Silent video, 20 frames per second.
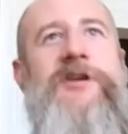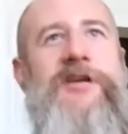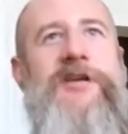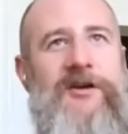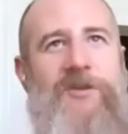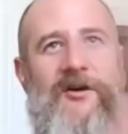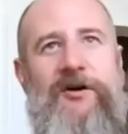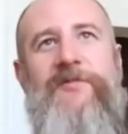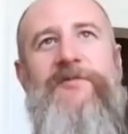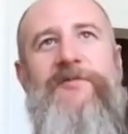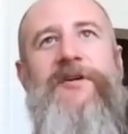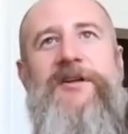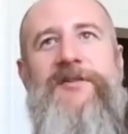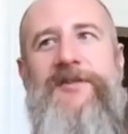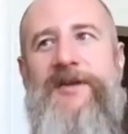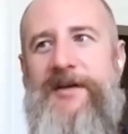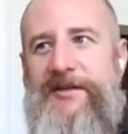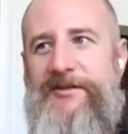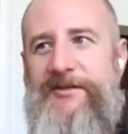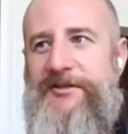and COVID and
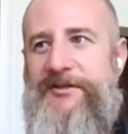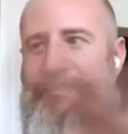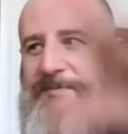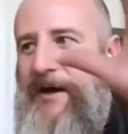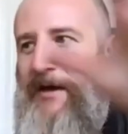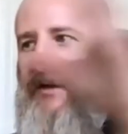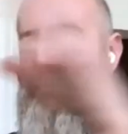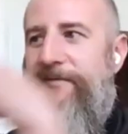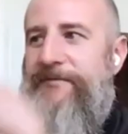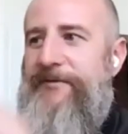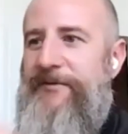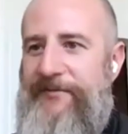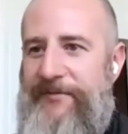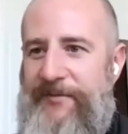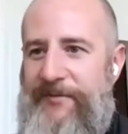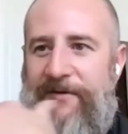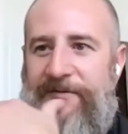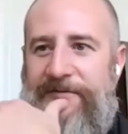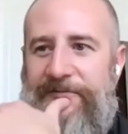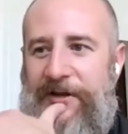that introspective
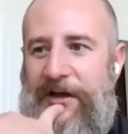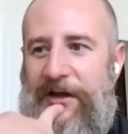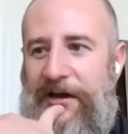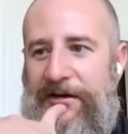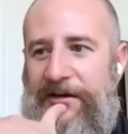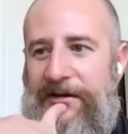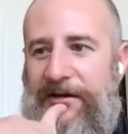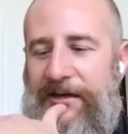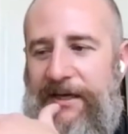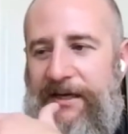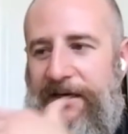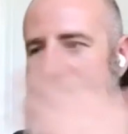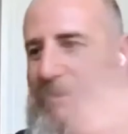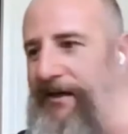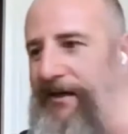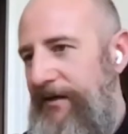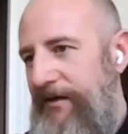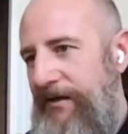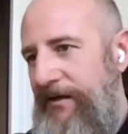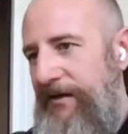of like,
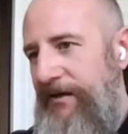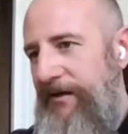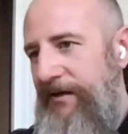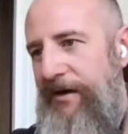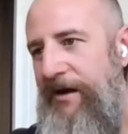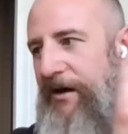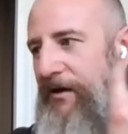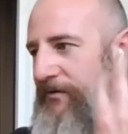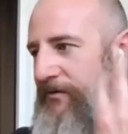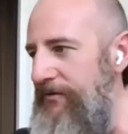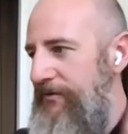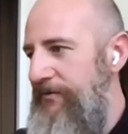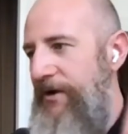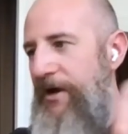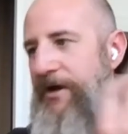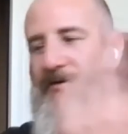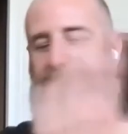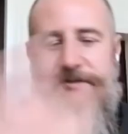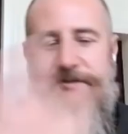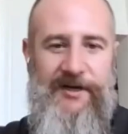who
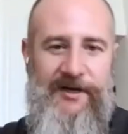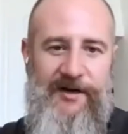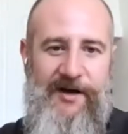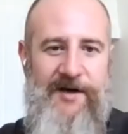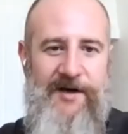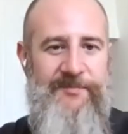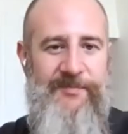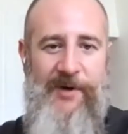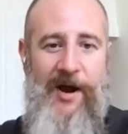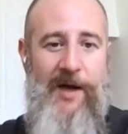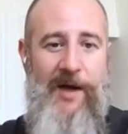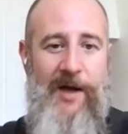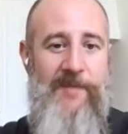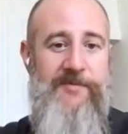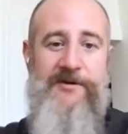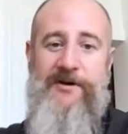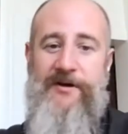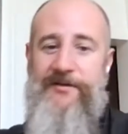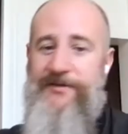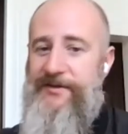knows? Like I'm
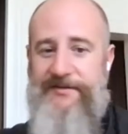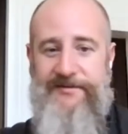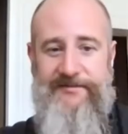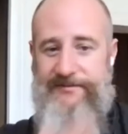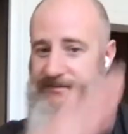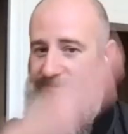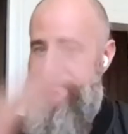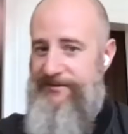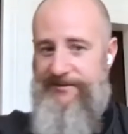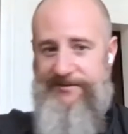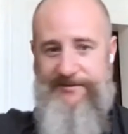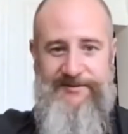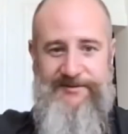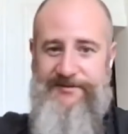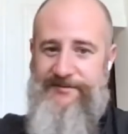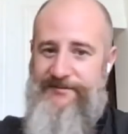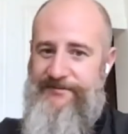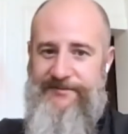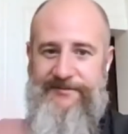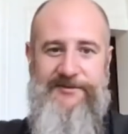probably on the,
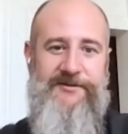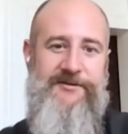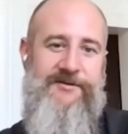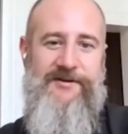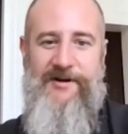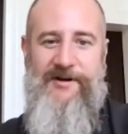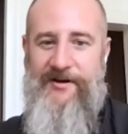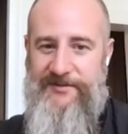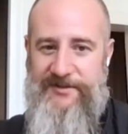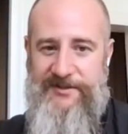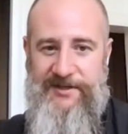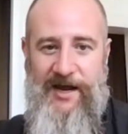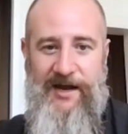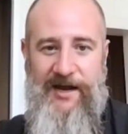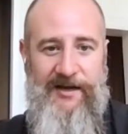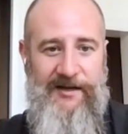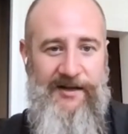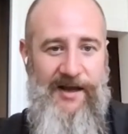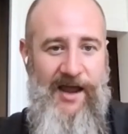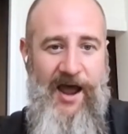
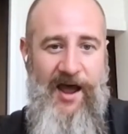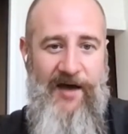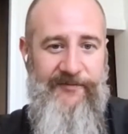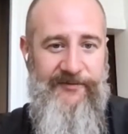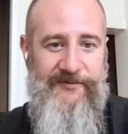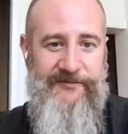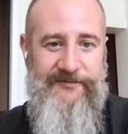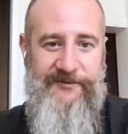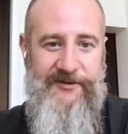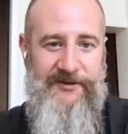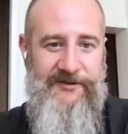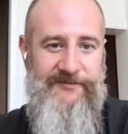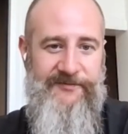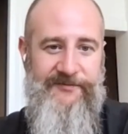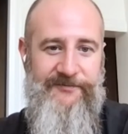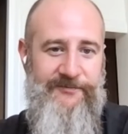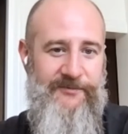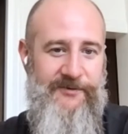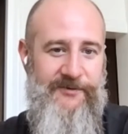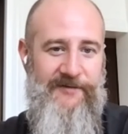second half of
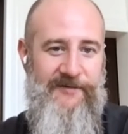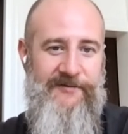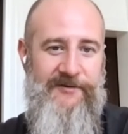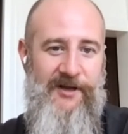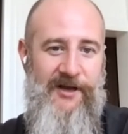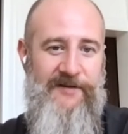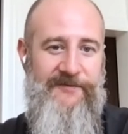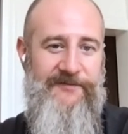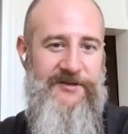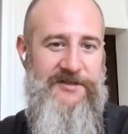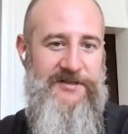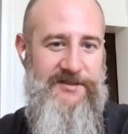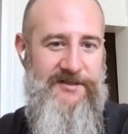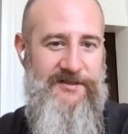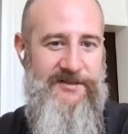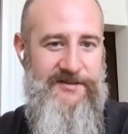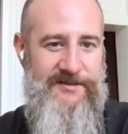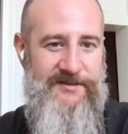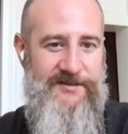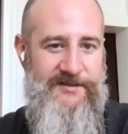whatever life this
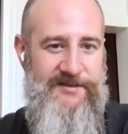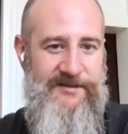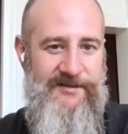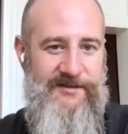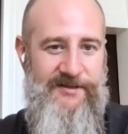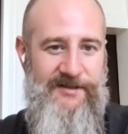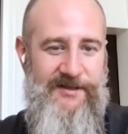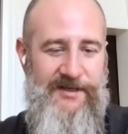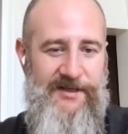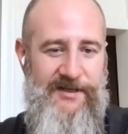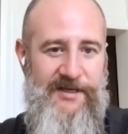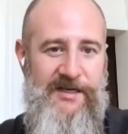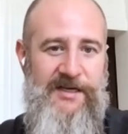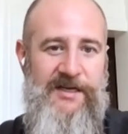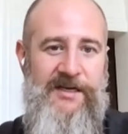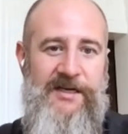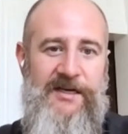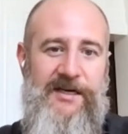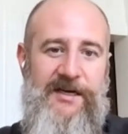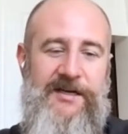is.
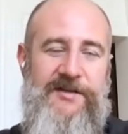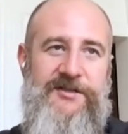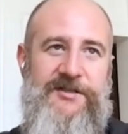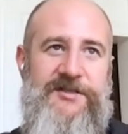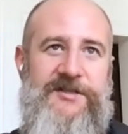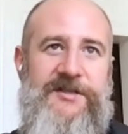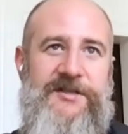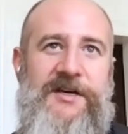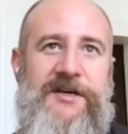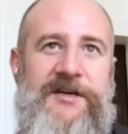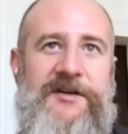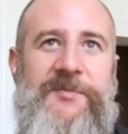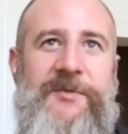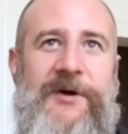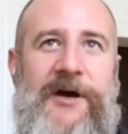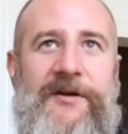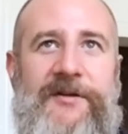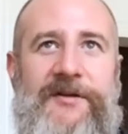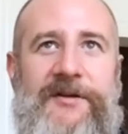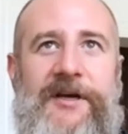And just thinking
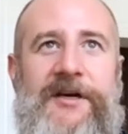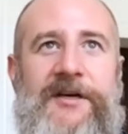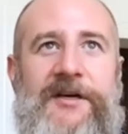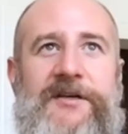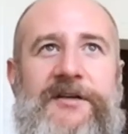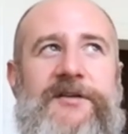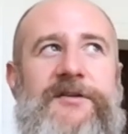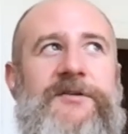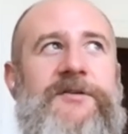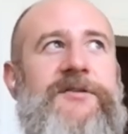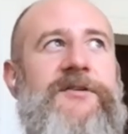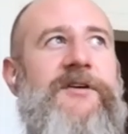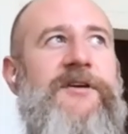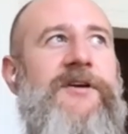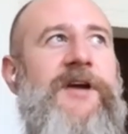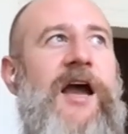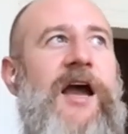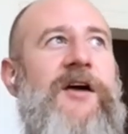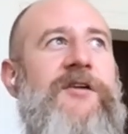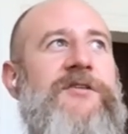about like
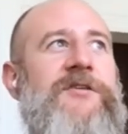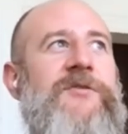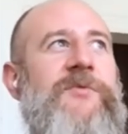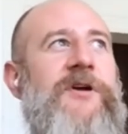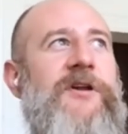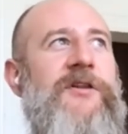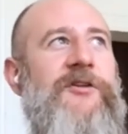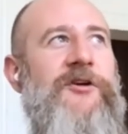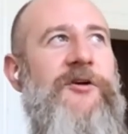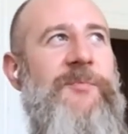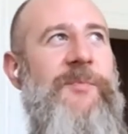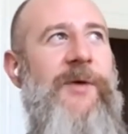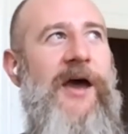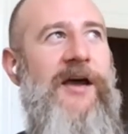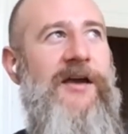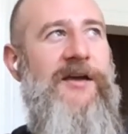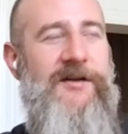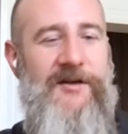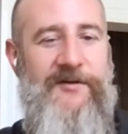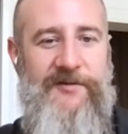how you want to look
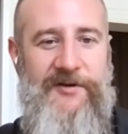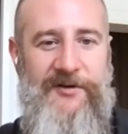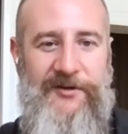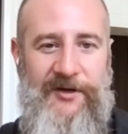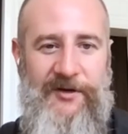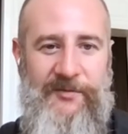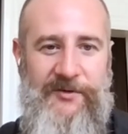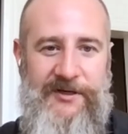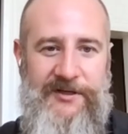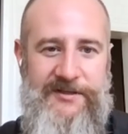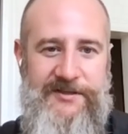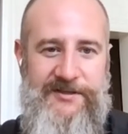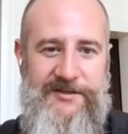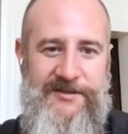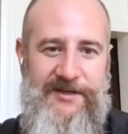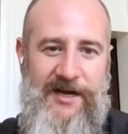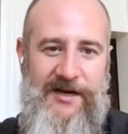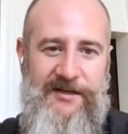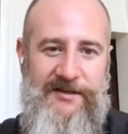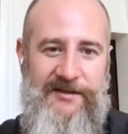back at everything when it's
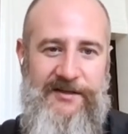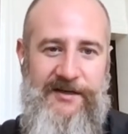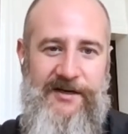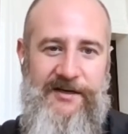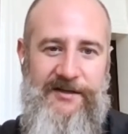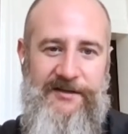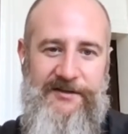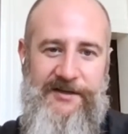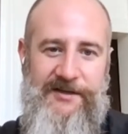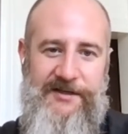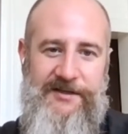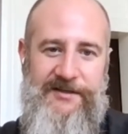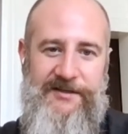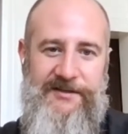said and done. Like,